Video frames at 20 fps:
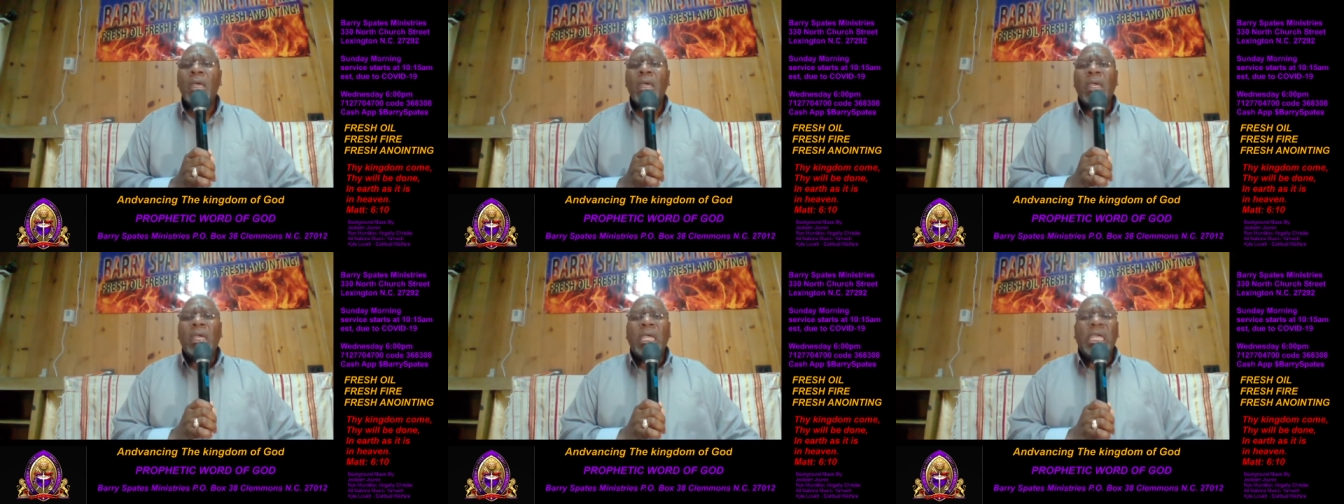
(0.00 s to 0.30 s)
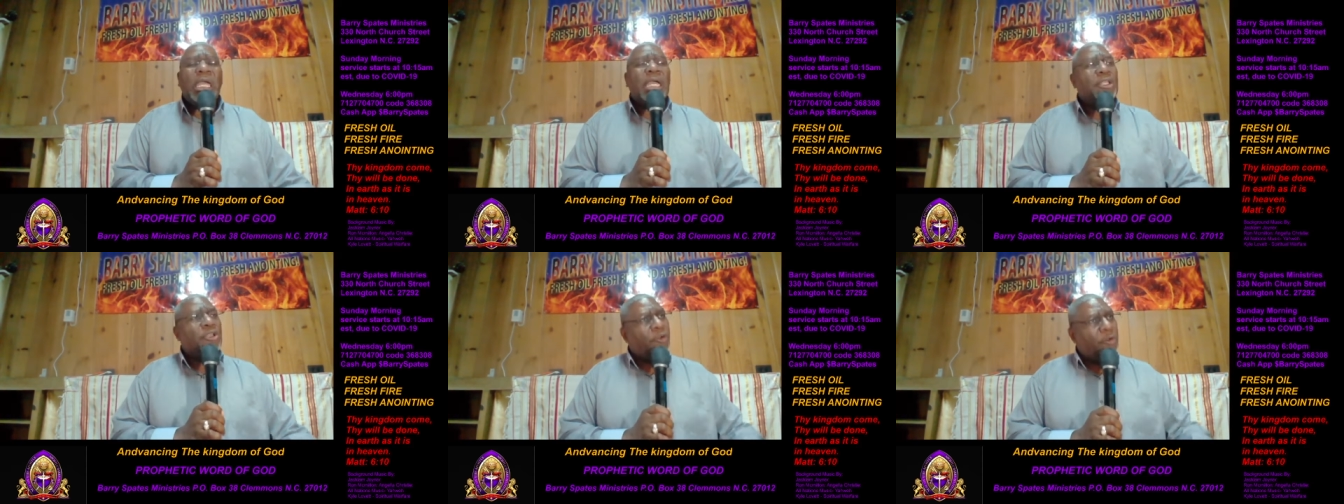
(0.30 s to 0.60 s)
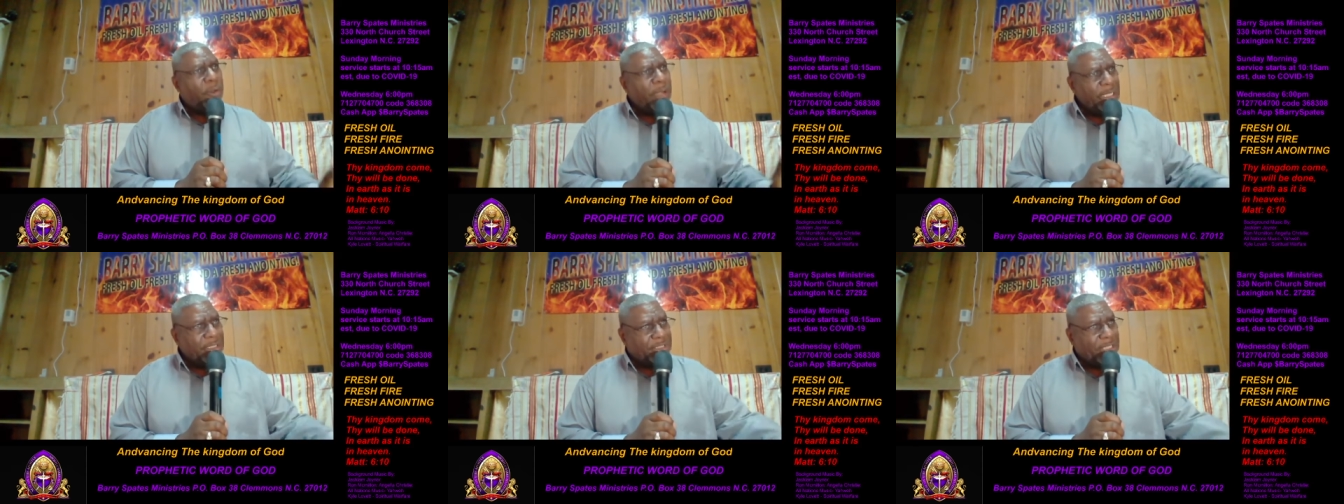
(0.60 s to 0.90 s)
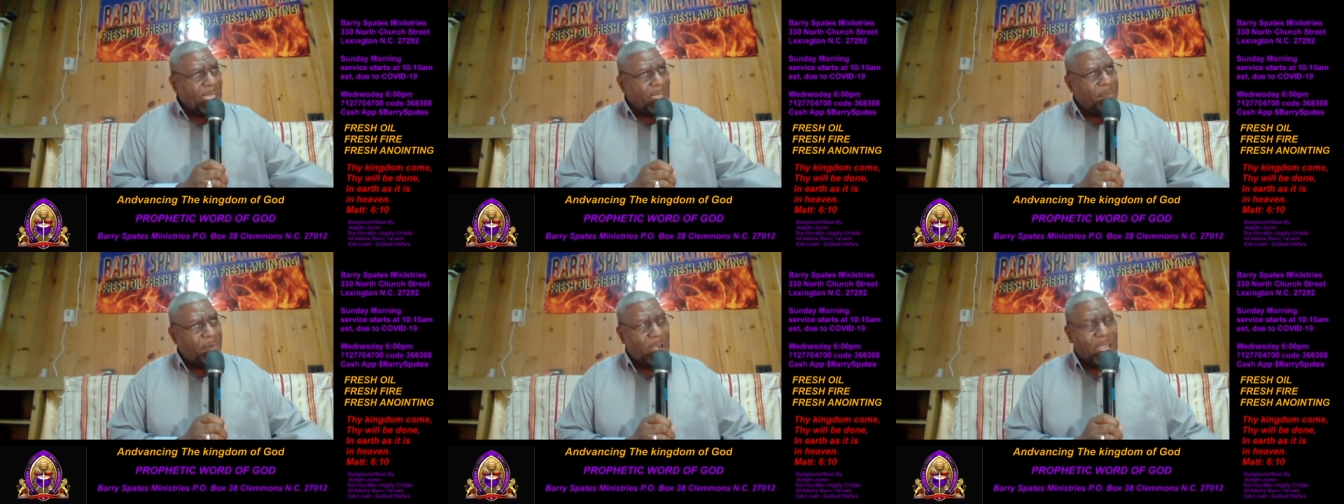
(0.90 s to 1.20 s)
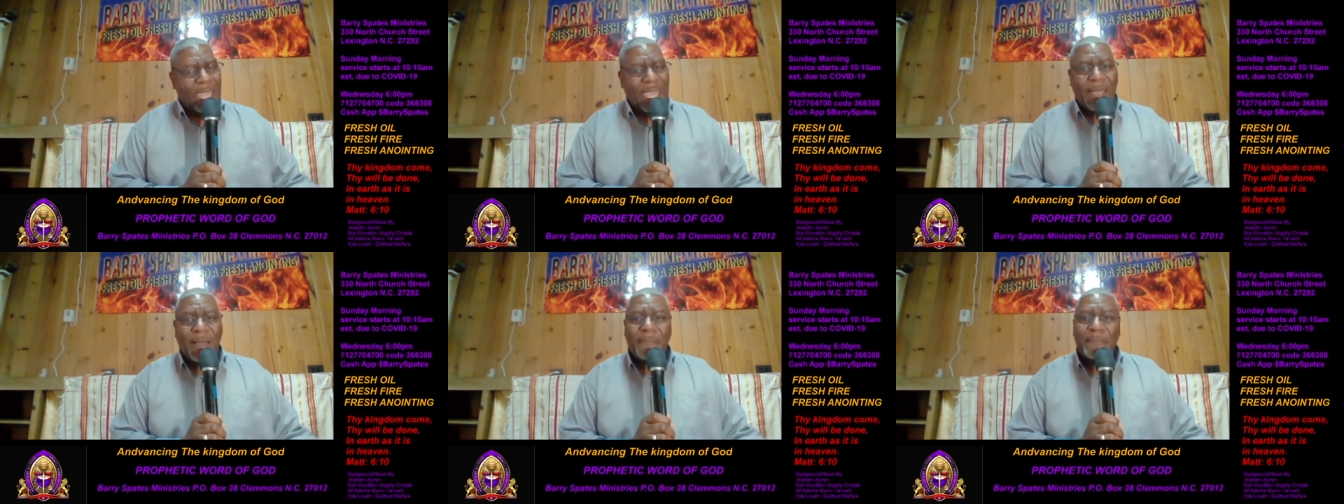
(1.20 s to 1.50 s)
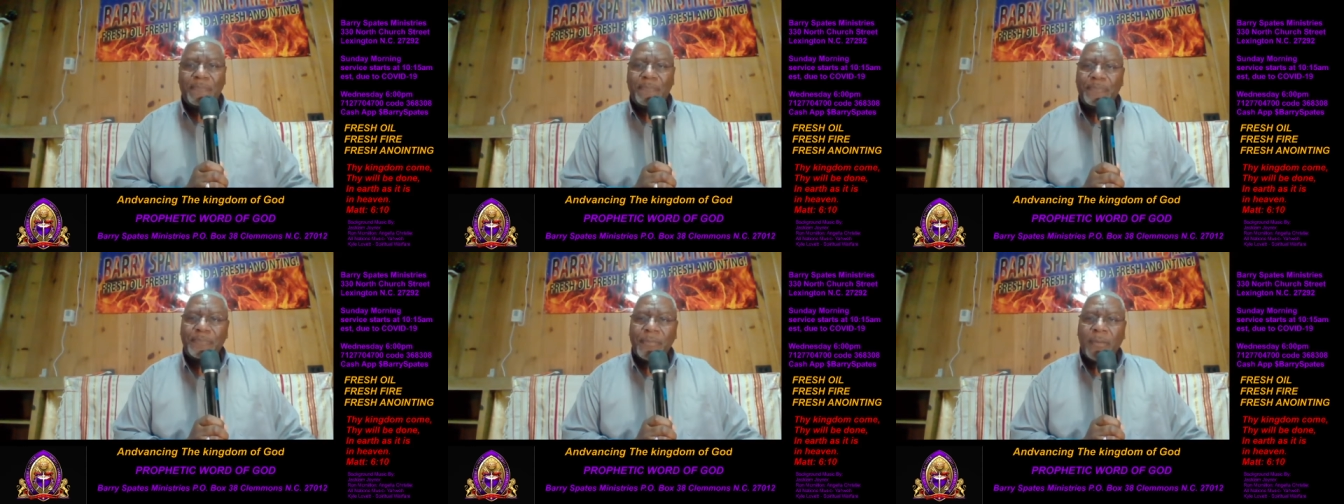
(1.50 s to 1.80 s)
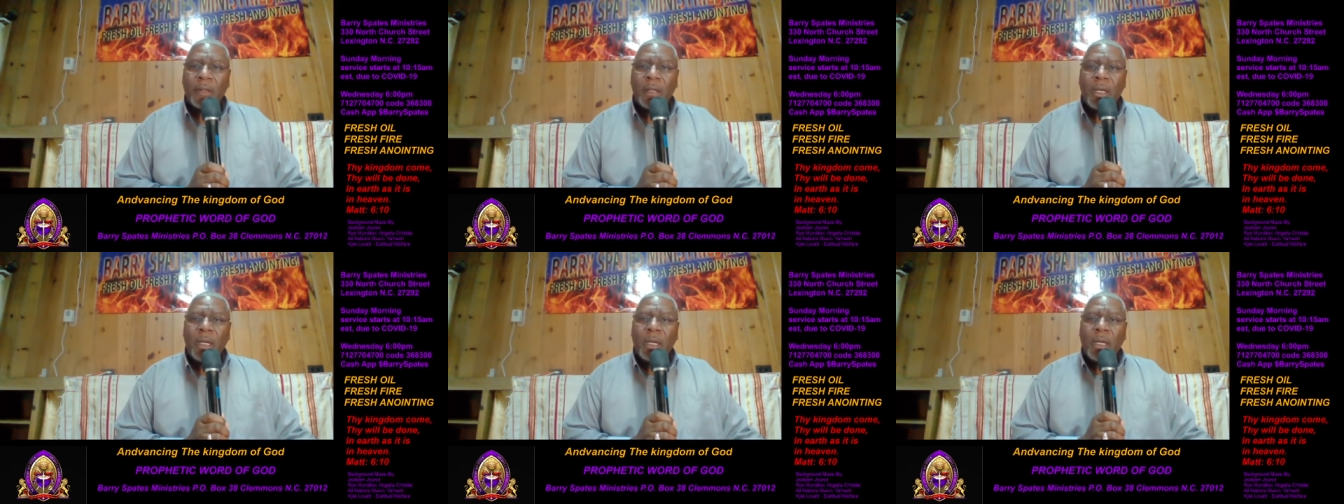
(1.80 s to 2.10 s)
He increased Abraham.
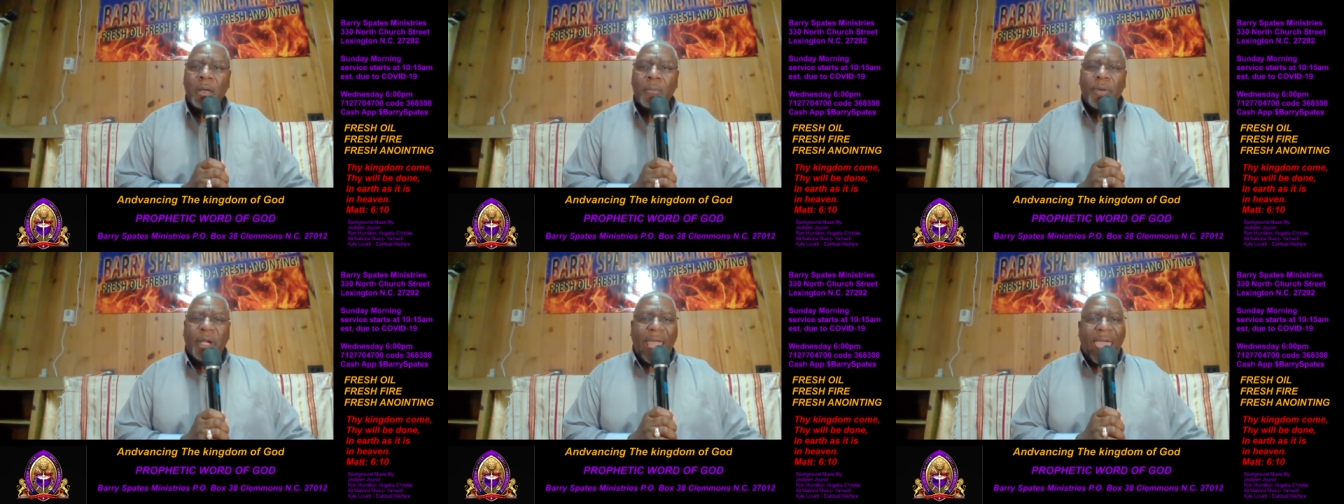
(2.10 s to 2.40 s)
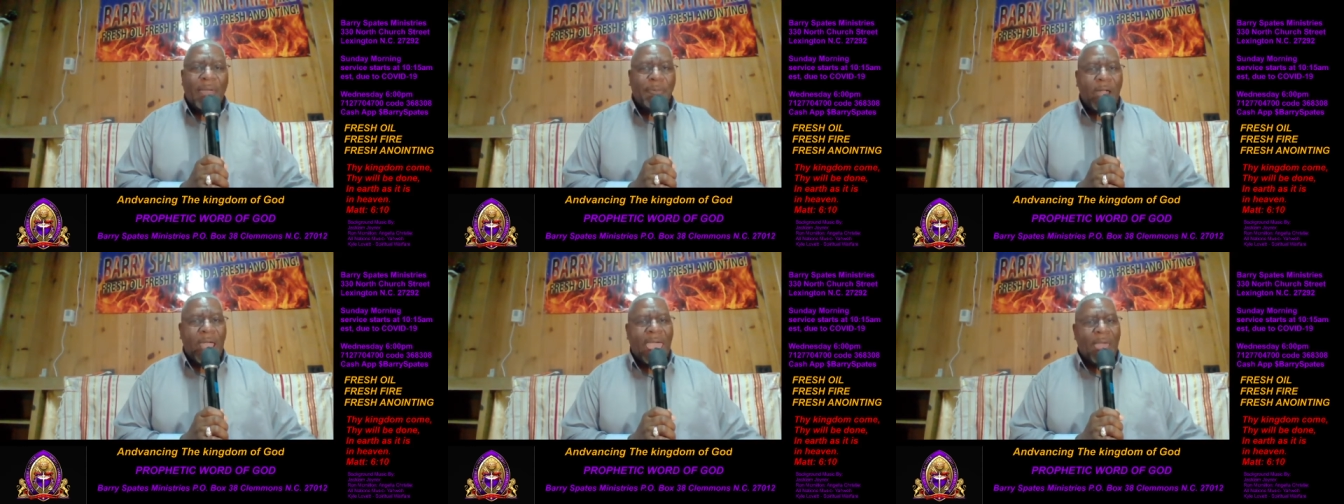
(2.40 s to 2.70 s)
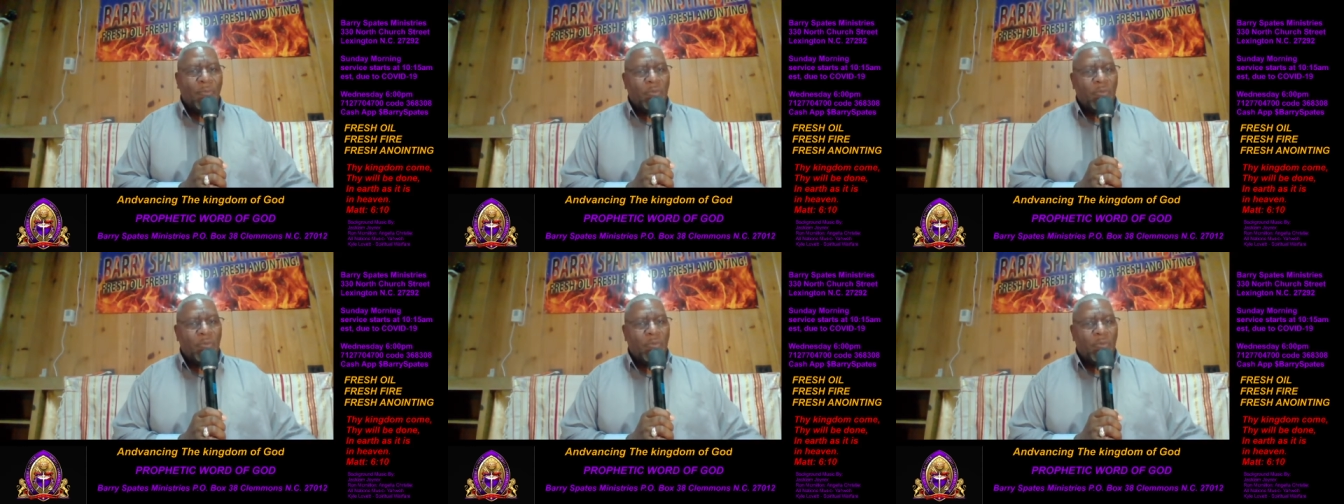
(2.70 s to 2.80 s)
But Abraham